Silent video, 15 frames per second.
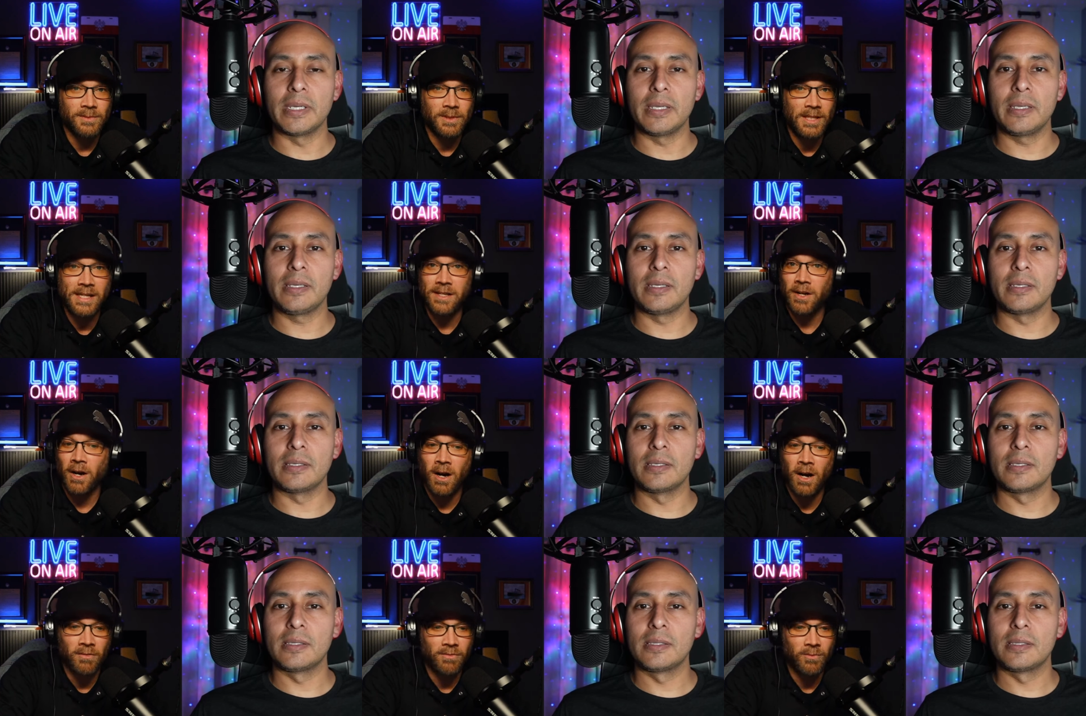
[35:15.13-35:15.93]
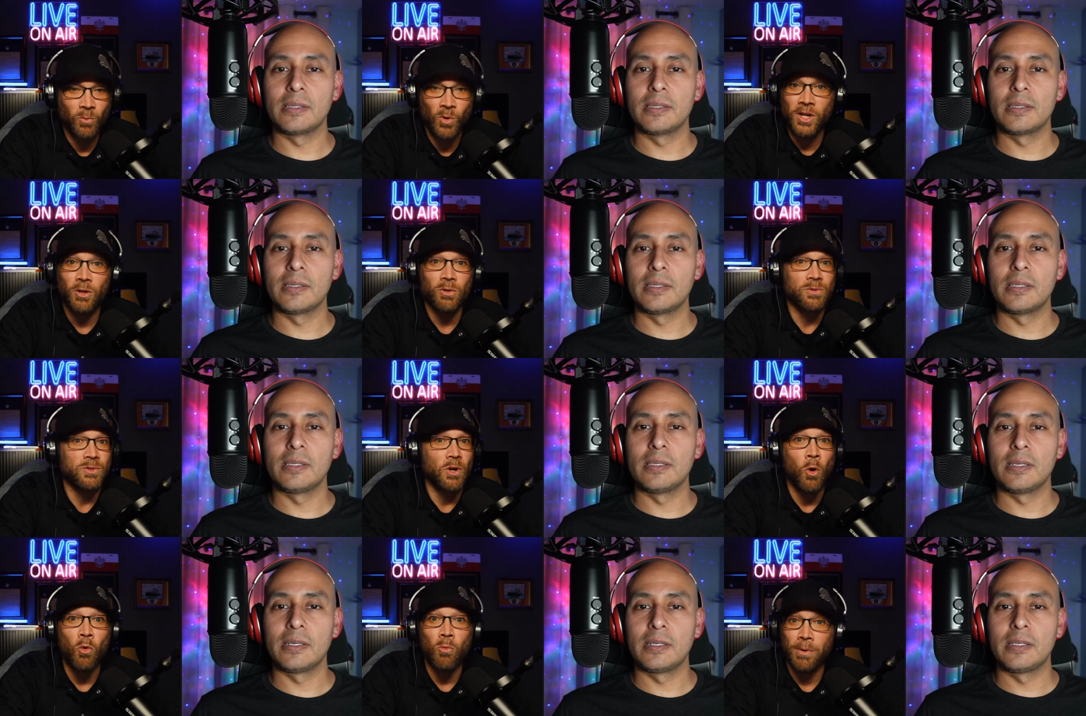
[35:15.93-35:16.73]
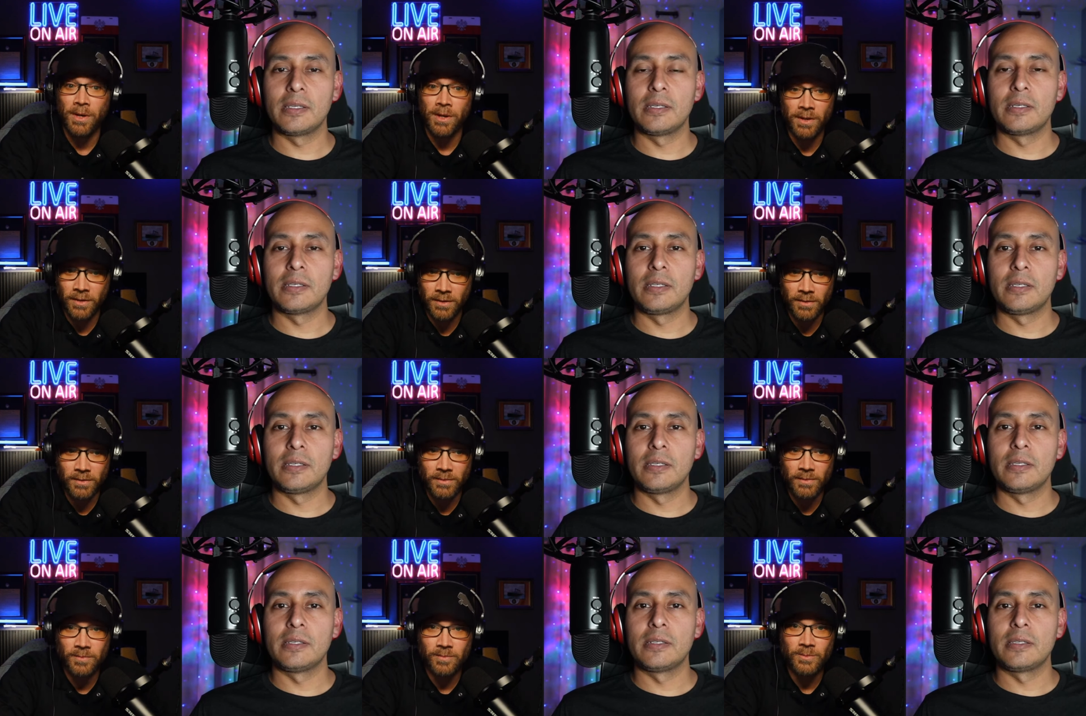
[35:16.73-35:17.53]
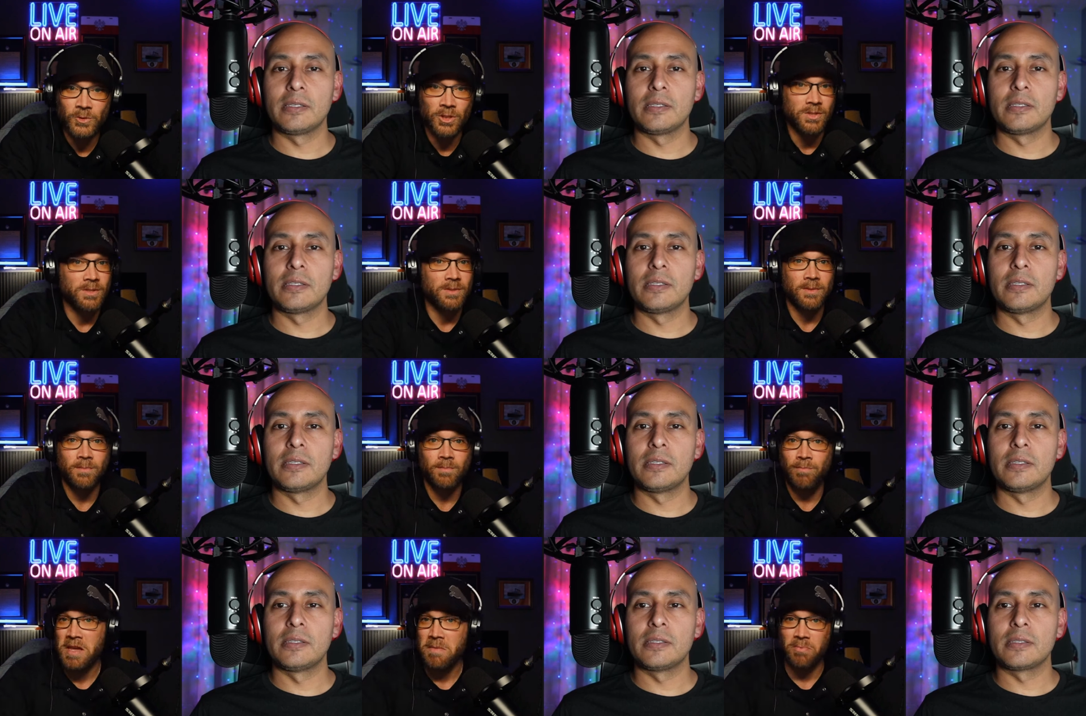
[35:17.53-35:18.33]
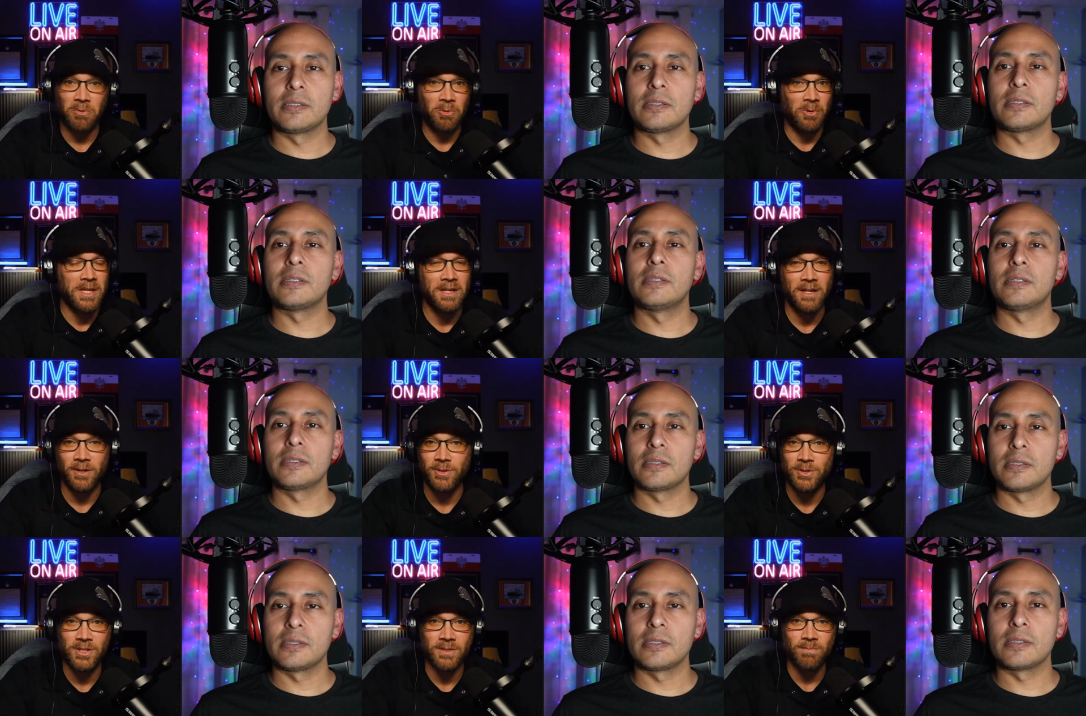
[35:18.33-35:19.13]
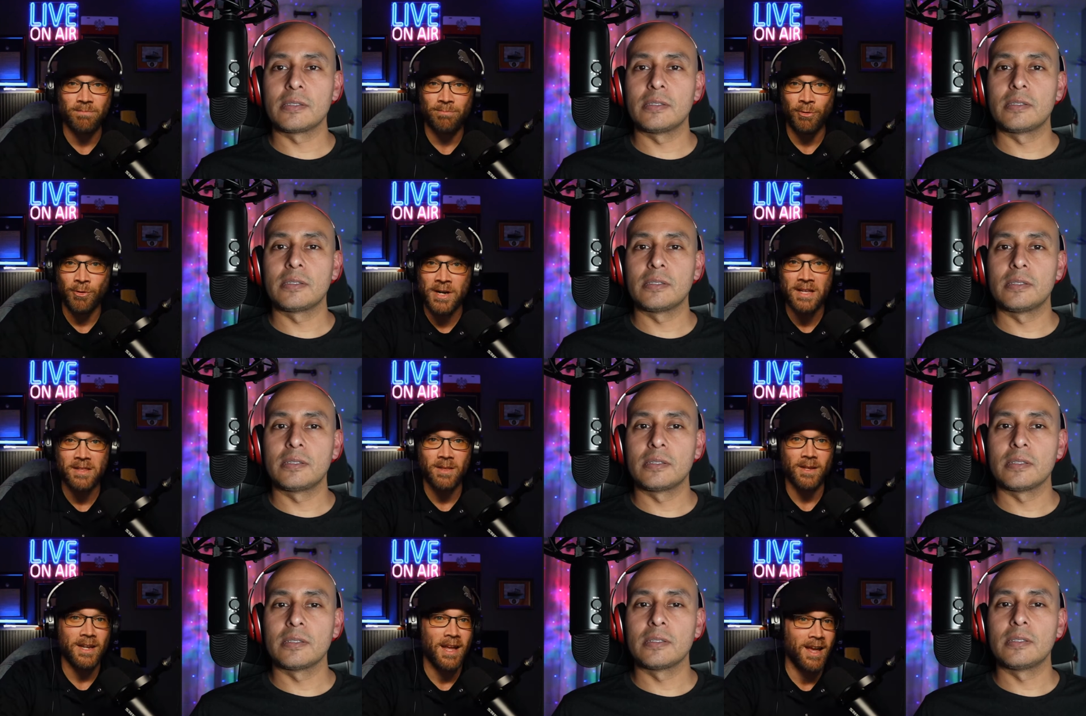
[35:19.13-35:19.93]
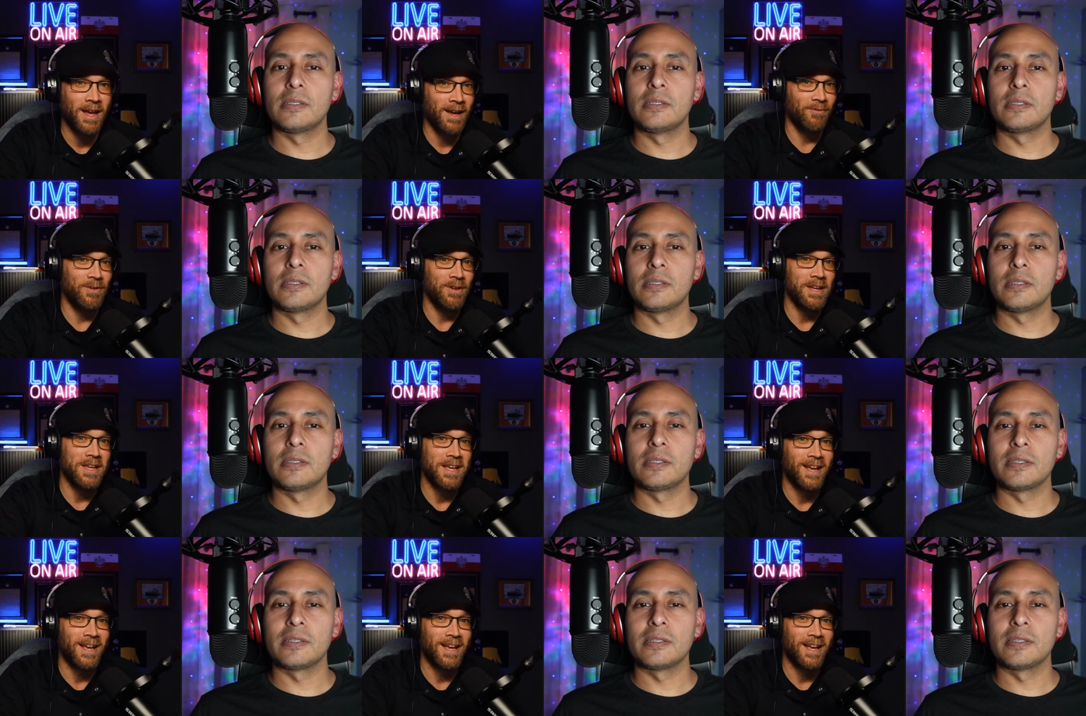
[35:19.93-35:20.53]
Speaker 1: Dang. Heat off, windows open, just people in here just breathing heavy.